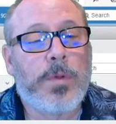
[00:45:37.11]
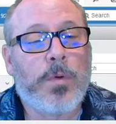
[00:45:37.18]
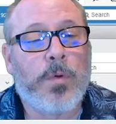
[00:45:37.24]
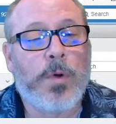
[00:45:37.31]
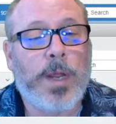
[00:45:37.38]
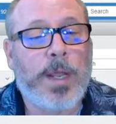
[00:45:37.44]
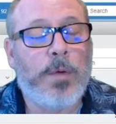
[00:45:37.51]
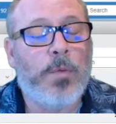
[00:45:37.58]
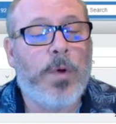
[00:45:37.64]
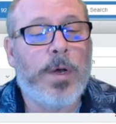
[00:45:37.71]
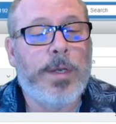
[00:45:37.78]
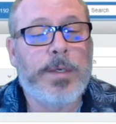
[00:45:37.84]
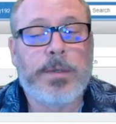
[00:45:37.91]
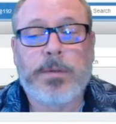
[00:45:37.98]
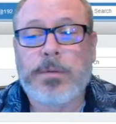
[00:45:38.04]
or
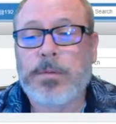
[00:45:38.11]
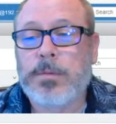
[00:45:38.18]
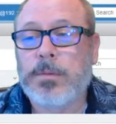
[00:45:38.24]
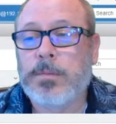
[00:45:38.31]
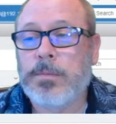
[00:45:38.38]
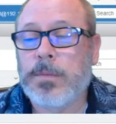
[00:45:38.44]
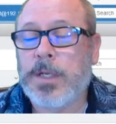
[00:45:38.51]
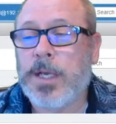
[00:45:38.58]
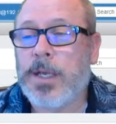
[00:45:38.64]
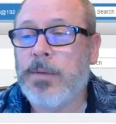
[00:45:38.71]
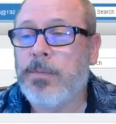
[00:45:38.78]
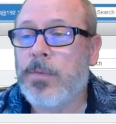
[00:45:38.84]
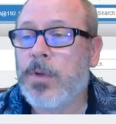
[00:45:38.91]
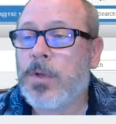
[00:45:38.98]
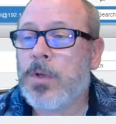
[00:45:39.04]
8.1. Okay,
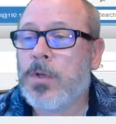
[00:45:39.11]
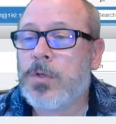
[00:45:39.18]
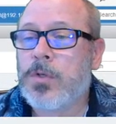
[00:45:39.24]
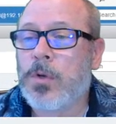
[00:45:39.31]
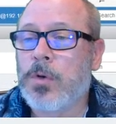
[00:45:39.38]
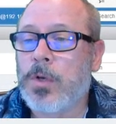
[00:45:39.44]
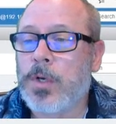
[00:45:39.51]
so